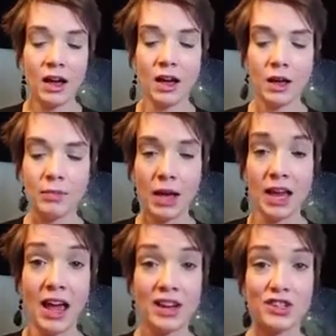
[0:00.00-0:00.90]
And
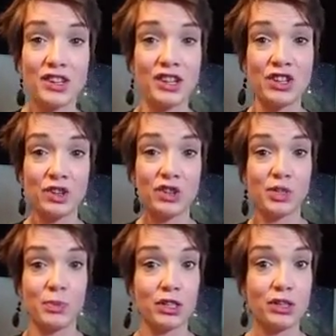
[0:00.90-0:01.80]
actually a
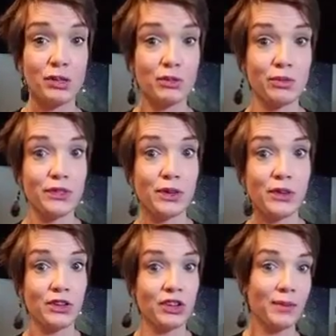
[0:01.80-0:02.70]
children's book too. So
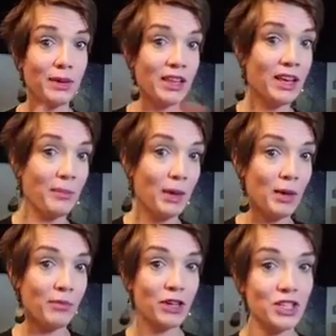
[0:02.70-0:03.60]
there's going to be like a
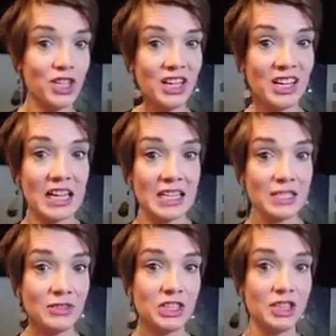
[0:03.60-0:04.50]
mom version and a
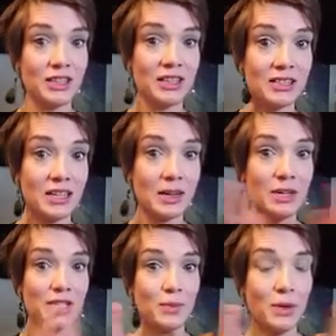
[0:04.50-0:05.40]
kid's version, and it's going to
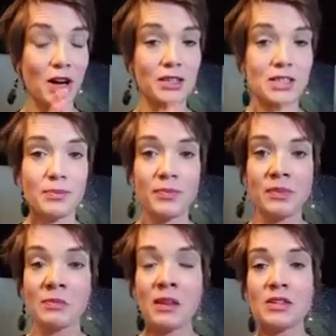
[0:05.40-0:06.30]
be super awesome.
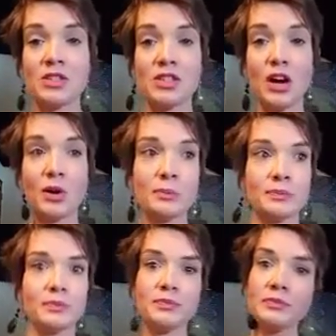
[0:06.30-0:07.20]
So
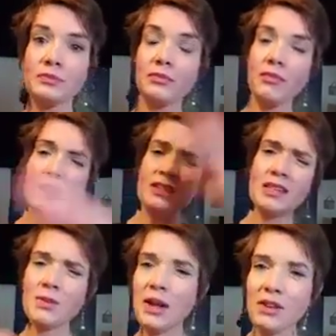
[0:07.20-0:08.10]
does
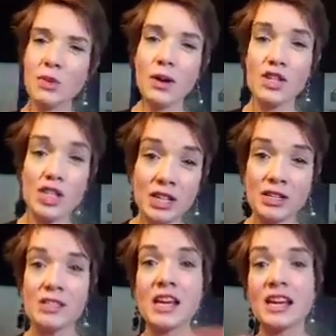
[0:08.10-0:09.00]
anyone have any
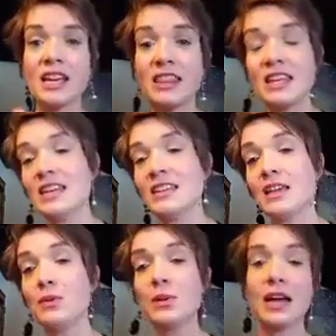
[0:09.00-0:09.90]
questions? Anything
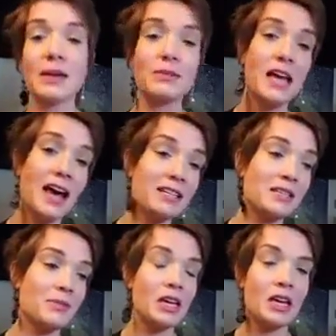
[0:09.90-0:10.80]
that you would like to
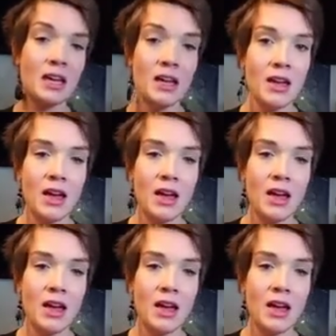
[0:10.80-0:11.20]
ask me